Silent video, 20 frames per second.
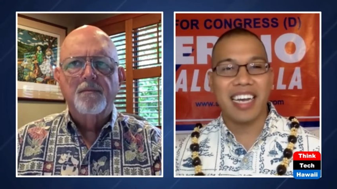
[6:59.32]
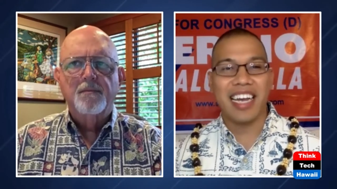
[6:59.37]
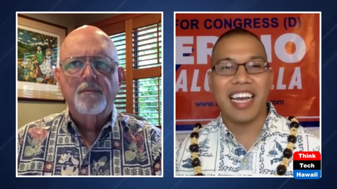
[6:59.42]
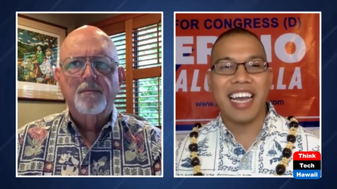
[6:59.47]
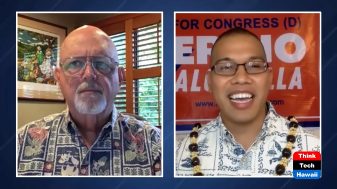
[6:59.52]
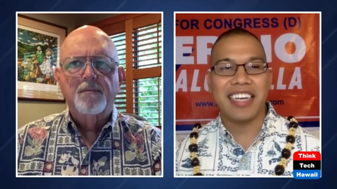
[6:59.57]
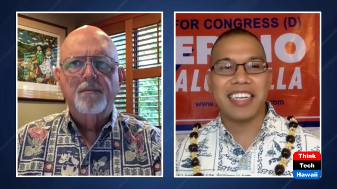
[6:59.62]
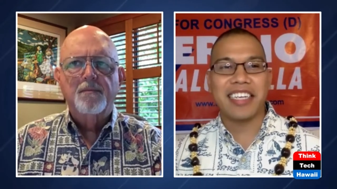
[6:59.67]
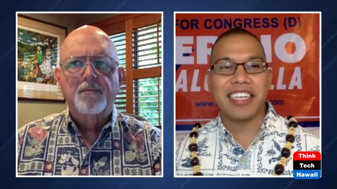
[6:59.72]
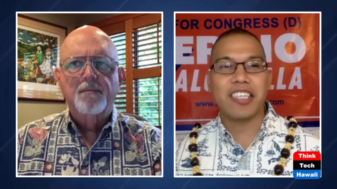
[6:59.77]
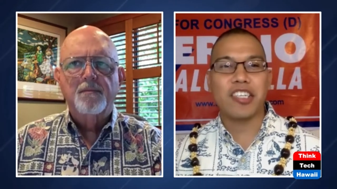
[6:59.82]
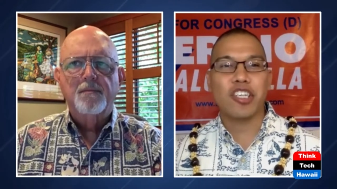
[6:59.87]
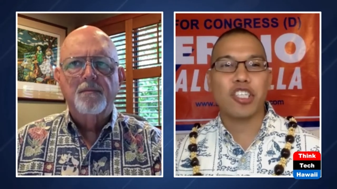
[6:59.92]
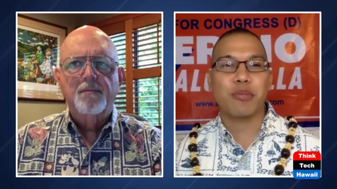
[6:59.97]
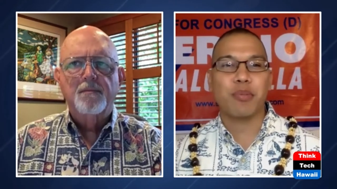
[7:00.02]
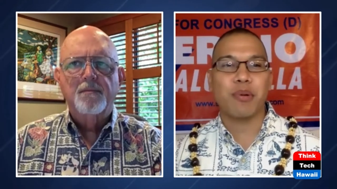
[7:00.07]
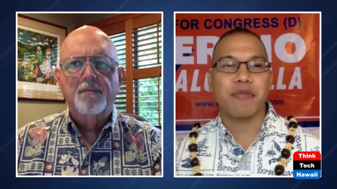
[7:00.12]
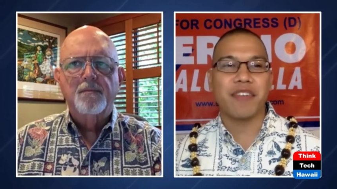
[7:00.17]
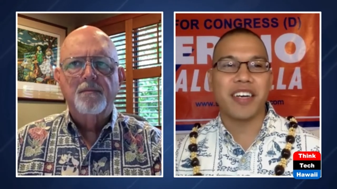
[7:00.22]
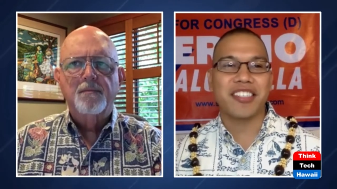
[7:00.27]
Speaker 1: had an English
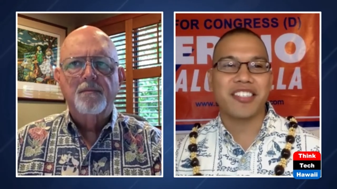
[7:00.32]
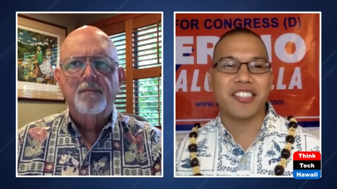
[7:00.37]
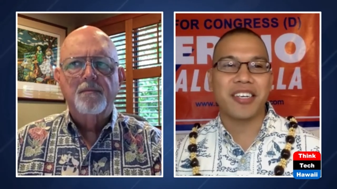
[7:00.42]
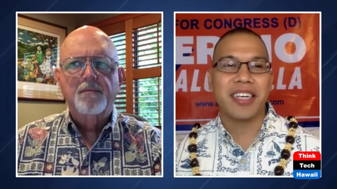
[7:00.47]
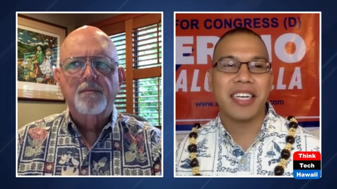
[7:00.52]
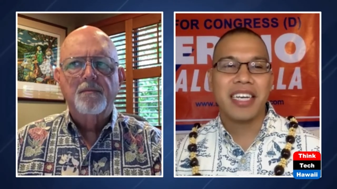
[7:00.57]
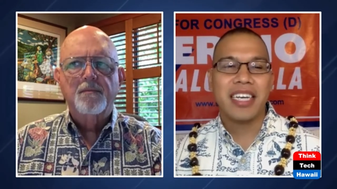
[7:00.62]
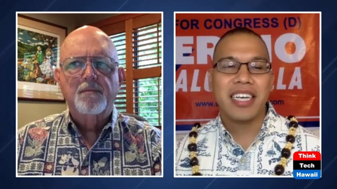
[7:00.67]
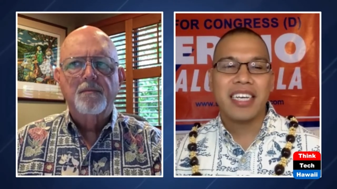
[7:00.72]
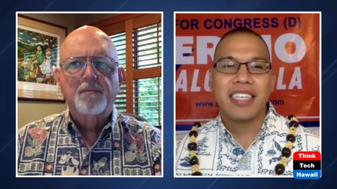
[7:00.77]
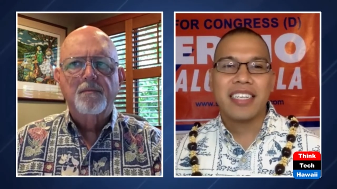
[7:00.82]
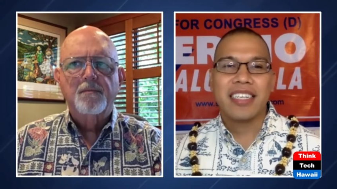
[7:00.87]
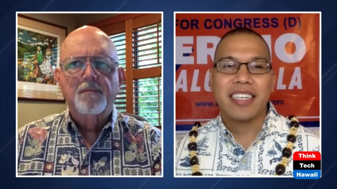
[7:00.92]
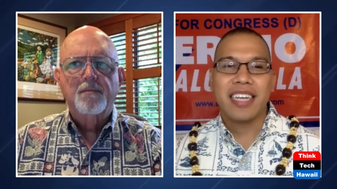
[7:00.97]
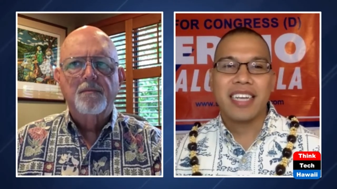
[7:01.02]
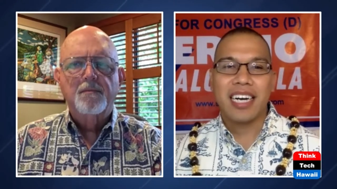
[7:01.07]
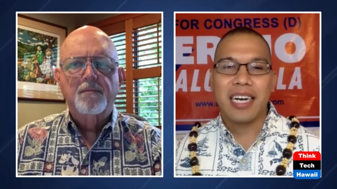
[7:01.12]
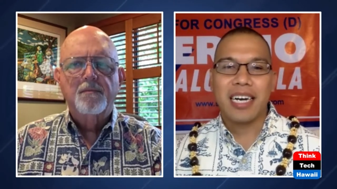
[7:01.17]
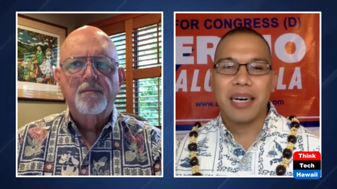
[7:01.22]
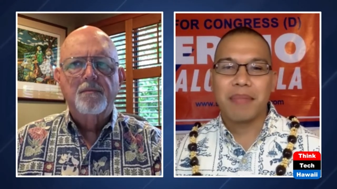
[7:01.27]
professor.
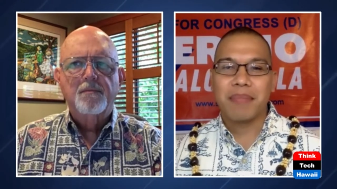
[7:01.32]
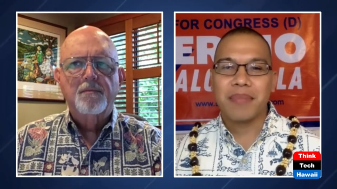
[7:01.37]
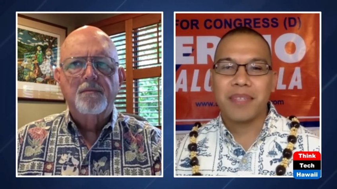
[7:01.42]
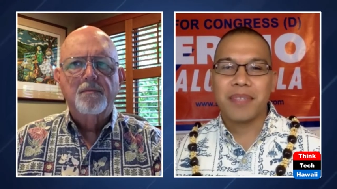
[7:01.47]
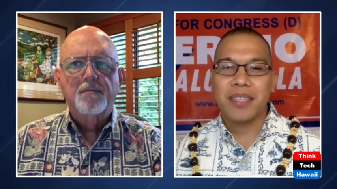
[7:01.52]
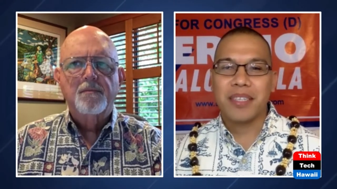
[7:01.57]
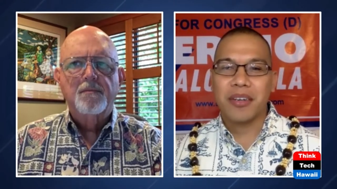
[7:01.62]
Um, you